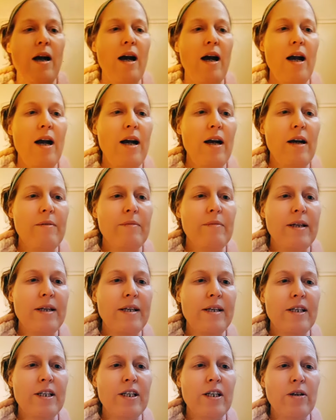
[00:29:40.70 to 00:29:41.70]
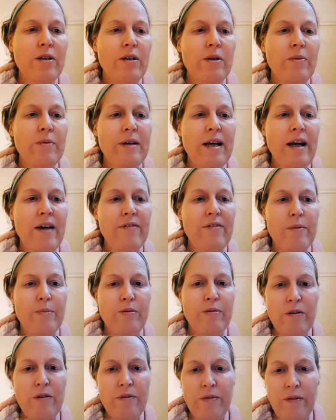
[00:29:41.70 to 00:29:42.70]
EQ, can we have
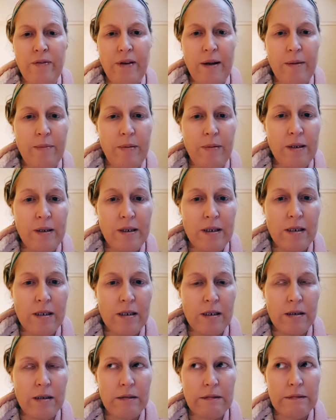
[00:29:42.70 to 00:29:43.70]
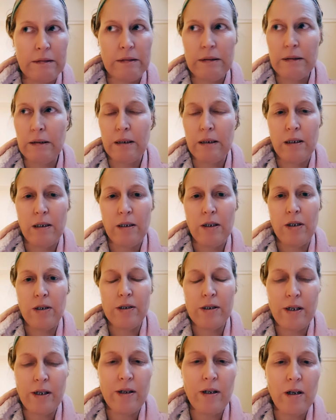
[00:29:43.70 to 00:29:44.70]
the proof of that, please?
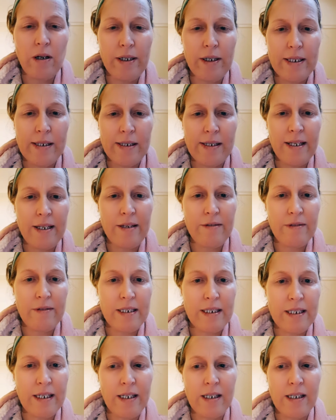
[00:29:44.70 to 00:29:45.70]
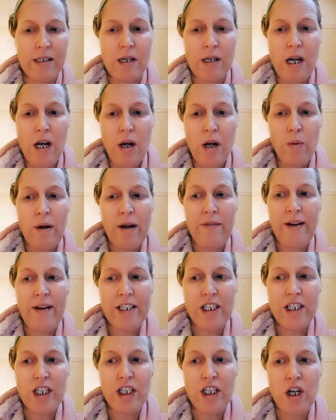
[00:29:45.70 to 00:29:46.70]
Because I'd like to see the receipts. We
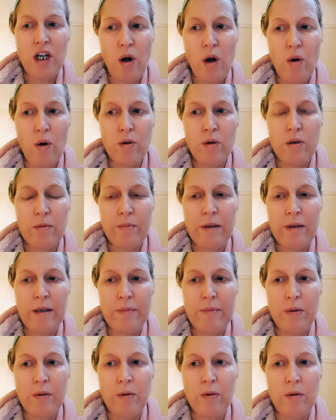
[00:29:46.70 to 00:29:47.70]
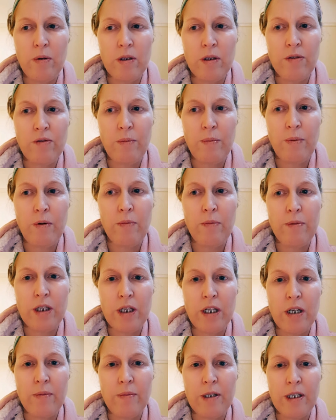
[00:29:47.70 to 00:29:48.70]
have actually told people to report
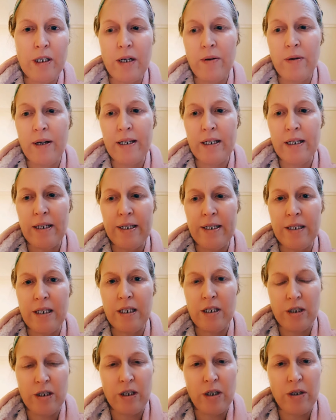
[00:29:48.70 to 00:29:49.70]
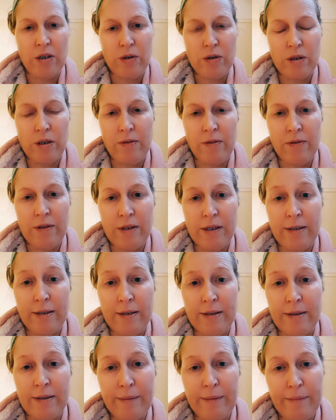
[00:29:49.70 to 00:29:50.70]
Michelle and Alicia to social
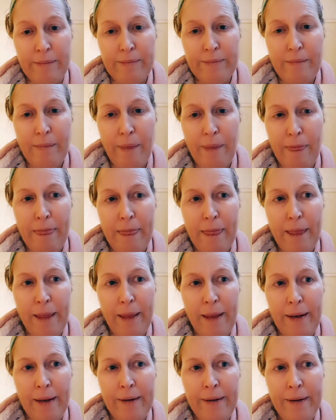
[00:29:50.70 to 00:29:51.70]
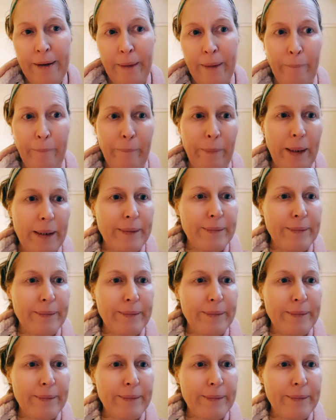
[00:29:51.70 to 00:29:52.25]
services. Yeah.